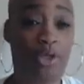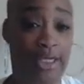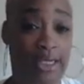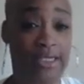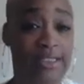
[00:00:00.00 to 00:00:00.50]

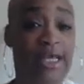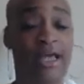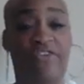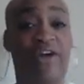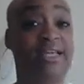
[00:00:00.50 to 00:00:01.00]
is
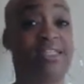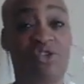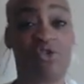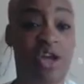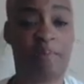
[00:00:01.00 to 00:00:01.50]
if I can just
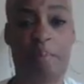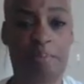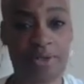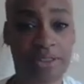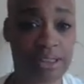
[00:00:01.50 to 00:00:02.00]
hurry up and
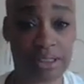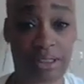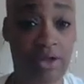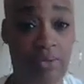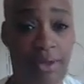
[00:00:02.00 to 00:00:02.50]
push this
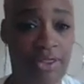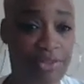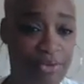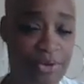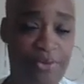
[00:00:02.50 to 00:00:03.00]
all the way
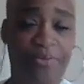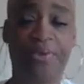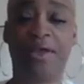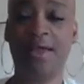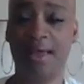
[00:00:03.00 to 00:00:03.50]
through.
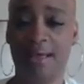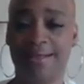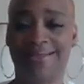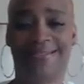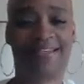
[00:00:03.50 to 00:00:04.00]

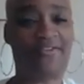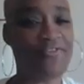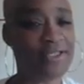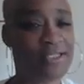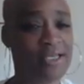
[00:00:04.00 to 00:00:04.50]
Tiff
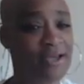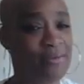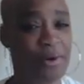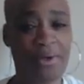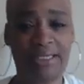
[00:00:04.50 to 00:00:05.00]
is here,
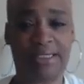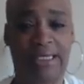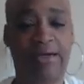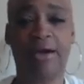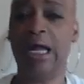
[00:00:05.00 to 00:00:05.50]
Moni's
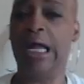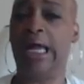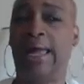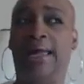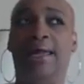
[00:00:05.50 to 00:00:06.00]
here.
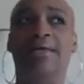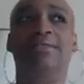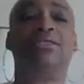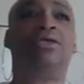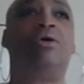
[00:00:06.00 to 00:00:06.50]
And
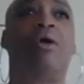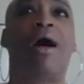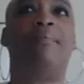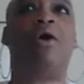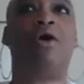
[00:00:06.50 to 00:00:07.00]
so
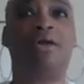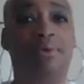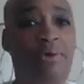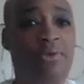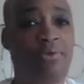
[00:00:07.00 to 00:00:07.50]
I'm
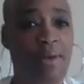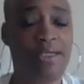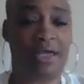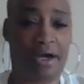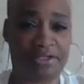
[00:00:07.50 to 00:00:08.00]
arguing with my
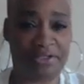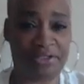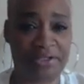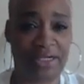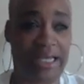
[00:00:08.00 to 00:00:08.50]

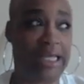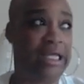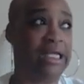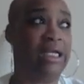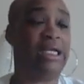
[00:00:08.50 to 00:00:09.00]
doctor
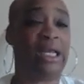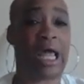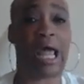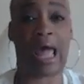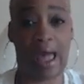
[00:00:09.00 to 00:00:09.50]
in
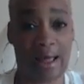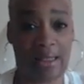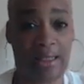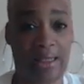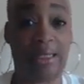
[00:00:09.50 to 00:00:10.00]
an
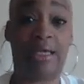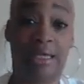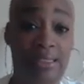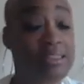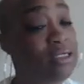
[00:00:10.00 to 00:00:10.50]
alley
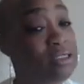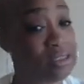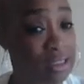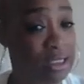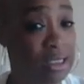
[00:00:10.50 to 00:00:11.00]
in
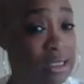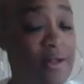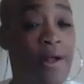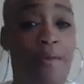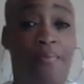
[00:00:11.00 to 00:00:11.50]
DC
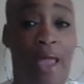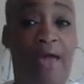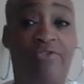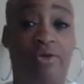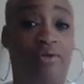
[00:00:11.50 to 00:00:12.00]

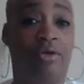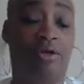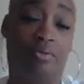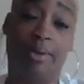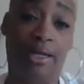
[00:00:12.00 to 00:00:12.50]
after,
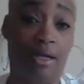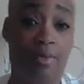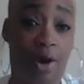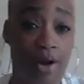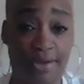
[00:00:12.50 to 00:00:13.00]
being in a
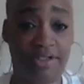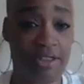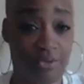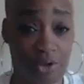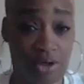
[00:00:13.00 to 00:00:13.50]
bar after
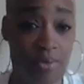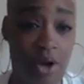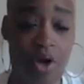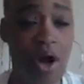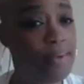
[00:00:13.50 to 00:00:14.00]
she returned my
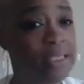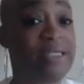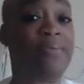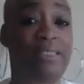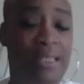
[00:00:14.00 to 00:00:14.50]
call because I
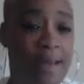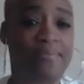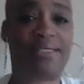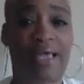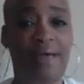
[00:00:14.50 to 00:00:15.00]
was
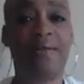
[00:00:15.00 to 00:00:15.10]
upset.